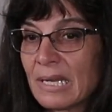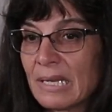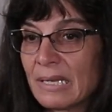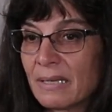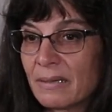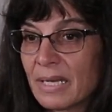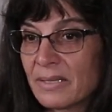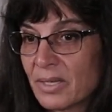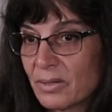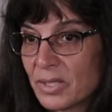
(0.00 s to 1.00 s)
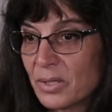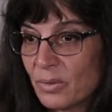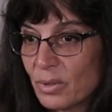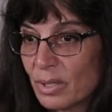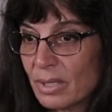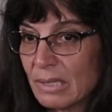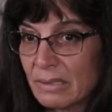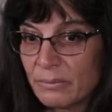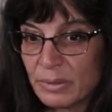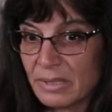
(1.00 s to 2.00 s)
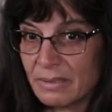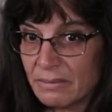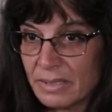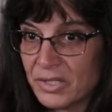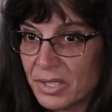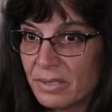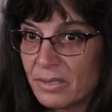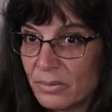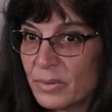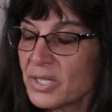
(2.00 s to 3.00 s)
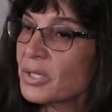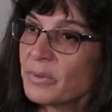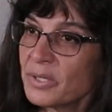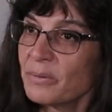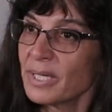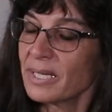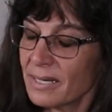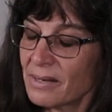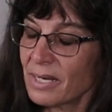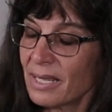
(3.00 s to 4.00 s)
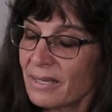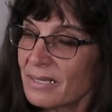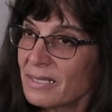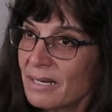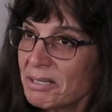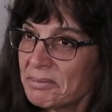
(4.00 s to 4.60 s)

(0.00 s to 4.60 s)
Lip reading: And as I got to know her, it was clear that she knew what she was doing and how to get things done.